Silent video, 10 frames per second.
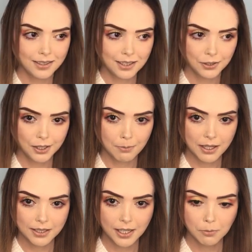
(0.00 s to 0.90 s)
It's either gonna
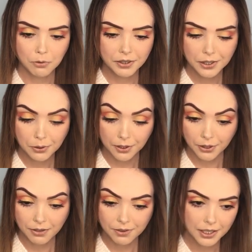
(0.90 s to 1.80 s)
make a terrible video or a
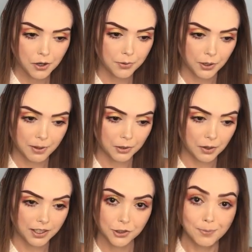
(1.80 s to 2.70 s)
great video. No matter
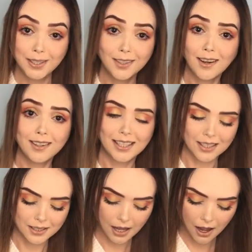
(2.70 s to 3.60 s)
what, it should be good content.